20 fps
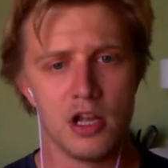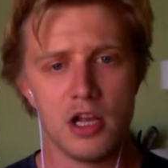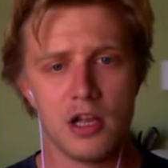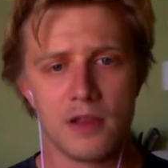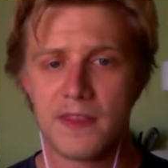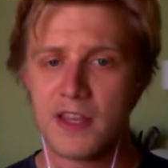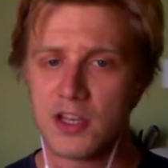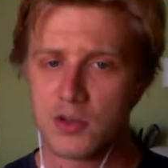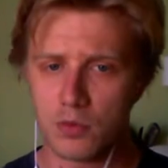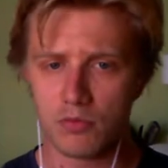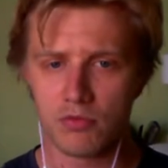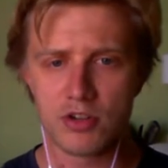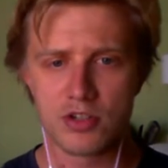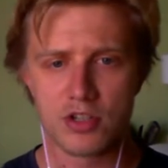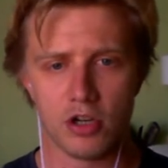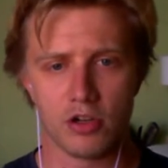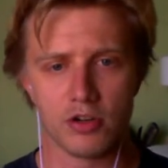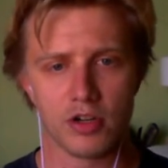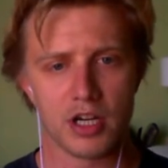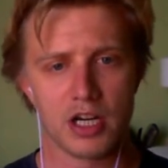This will
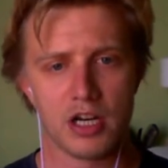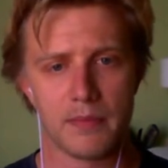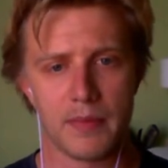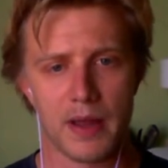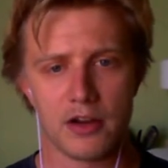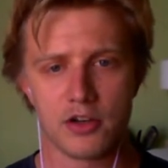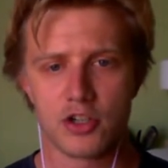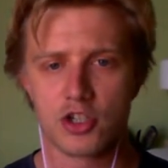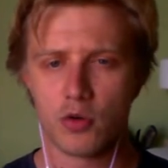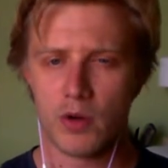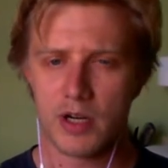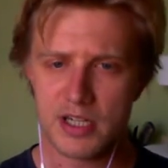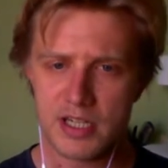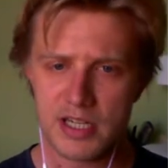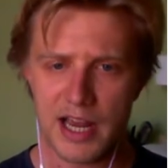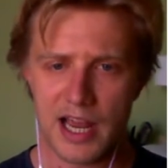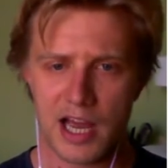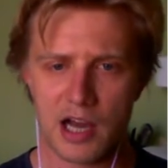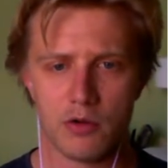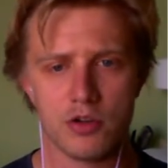result in about 20
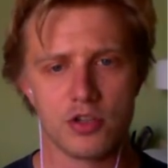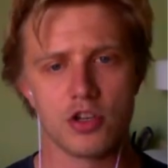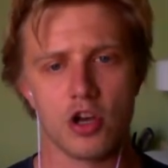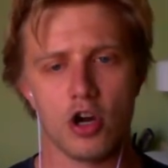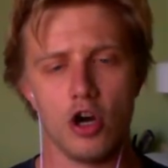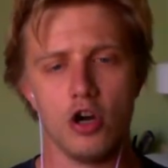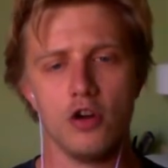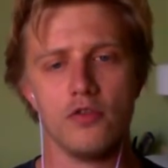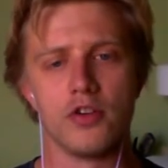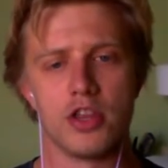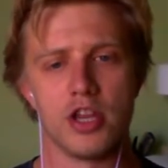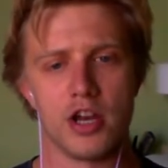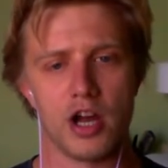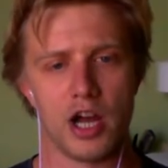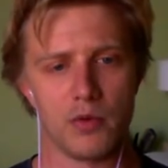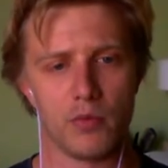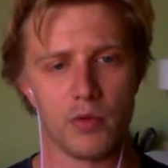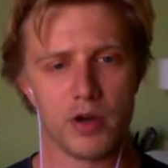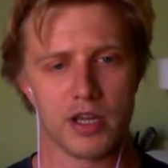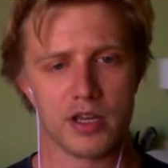hours over the 9
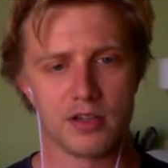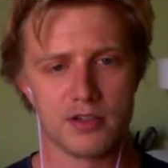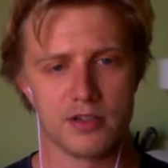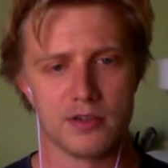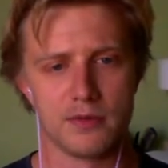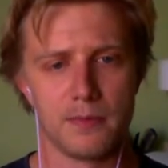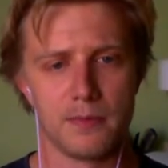weeks.